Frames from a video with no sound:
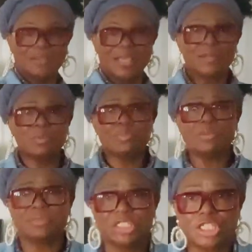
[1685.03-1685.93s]
And I'm gonna
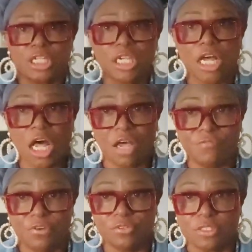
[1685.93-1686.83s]
put my jean
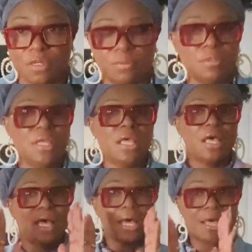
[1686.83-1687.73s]
Converse on.
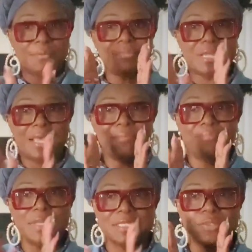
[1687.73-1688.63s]
I'm not
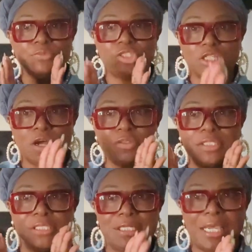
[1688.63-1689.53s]
messing with y'all
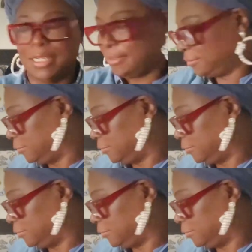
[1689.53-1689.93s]
today.